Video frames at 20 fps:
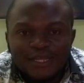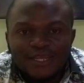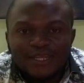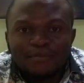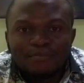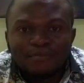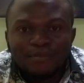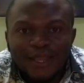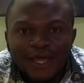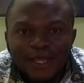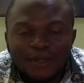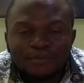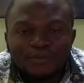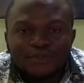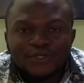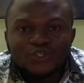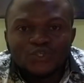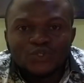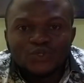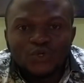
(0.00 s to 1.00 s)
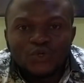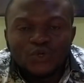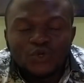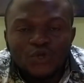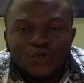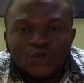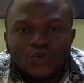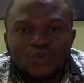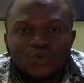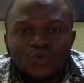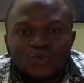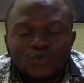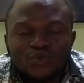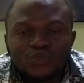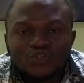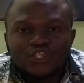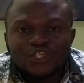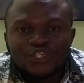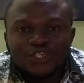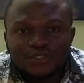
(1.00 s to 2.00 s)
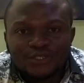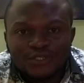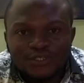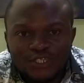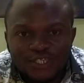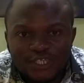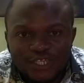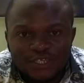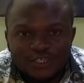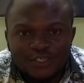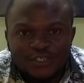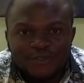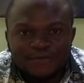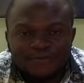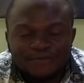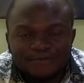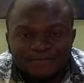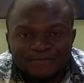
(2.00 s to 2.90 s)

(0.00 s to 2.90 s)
The blood pressure won't change.